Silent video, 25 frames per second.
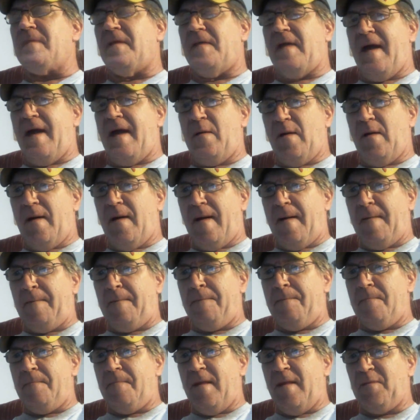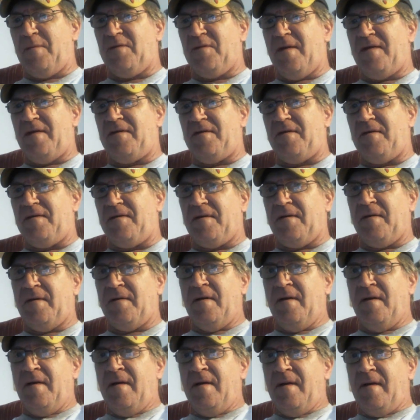that it was mentioned
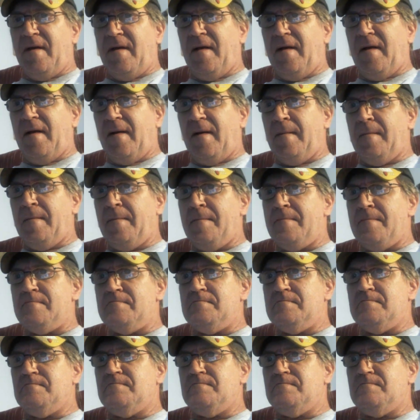um,